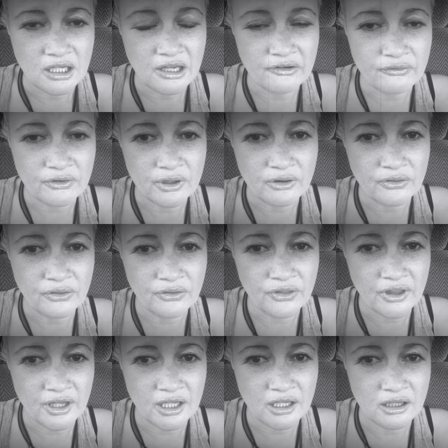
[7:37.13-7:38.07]

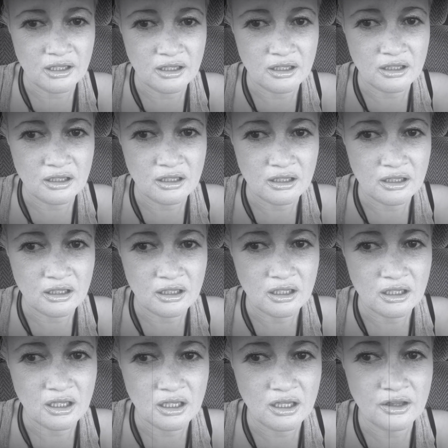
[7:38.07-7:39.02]
everything
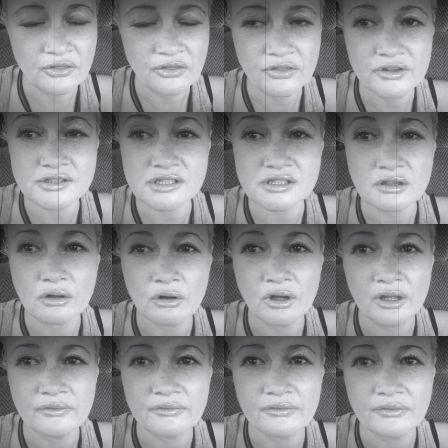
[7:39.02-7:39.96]
in this
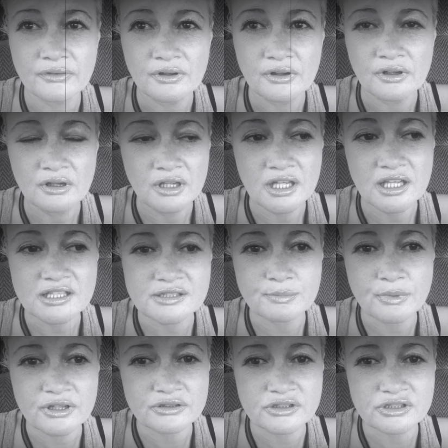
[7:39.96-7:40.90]
life
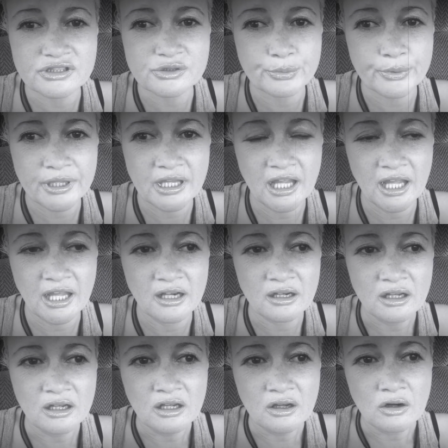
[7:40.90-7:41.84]
as much as we can.
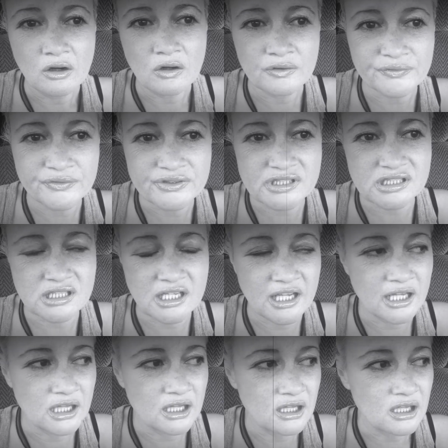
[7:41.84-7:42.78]

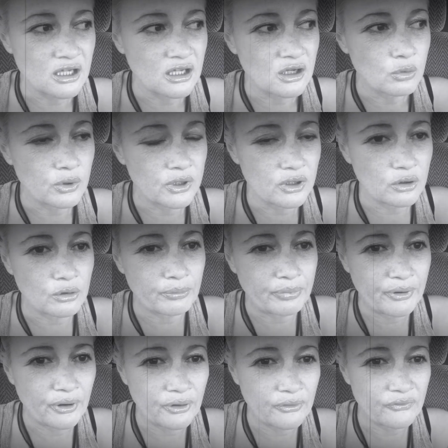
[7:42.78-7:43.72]
Obviously, we're not
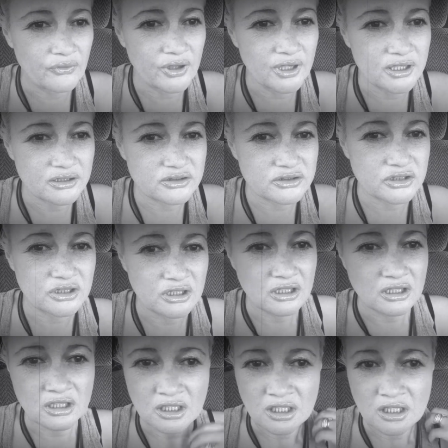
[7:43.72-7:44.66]
perfect.
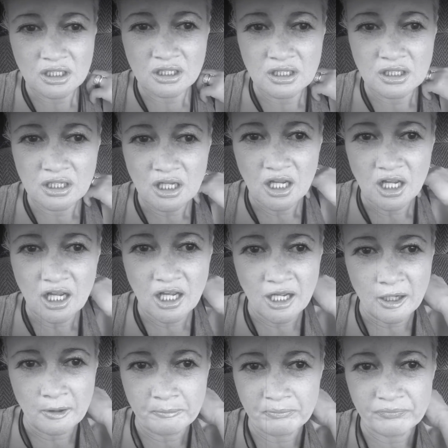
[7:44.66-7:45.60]

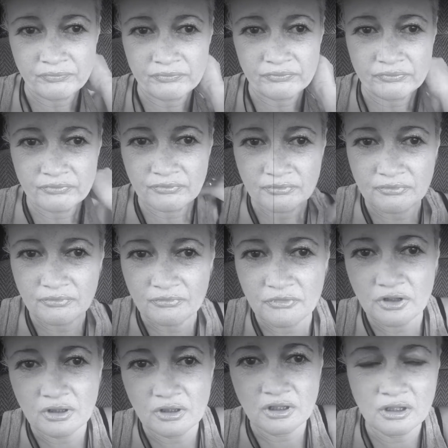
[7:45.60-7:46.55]
Um,
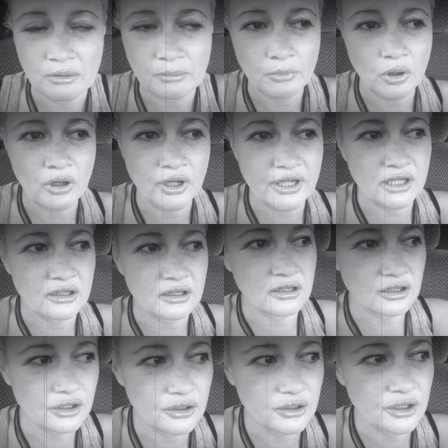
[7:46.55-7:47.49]
you might,
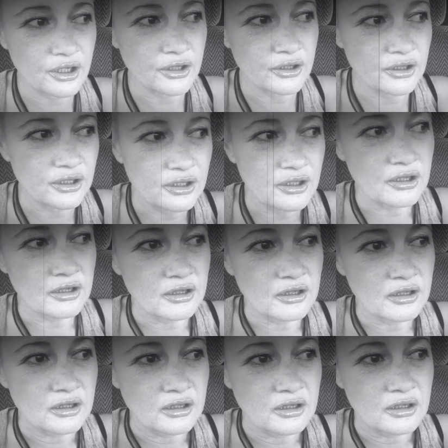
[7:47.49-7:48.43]
you know,
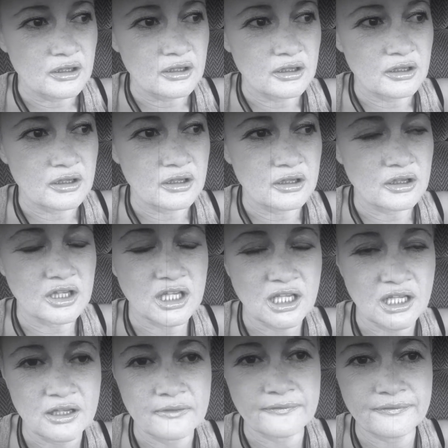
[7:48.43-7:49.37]

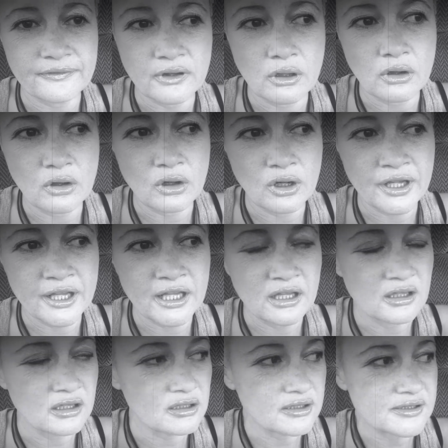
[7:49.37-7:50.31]
kill a fly,
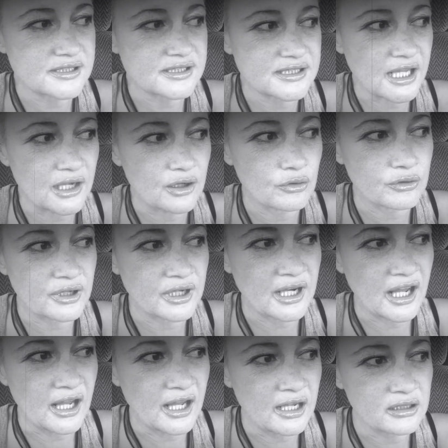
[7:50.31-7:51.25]
stand on an
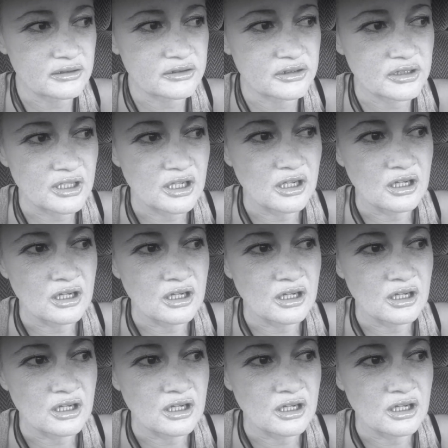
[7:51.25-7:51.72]
ant,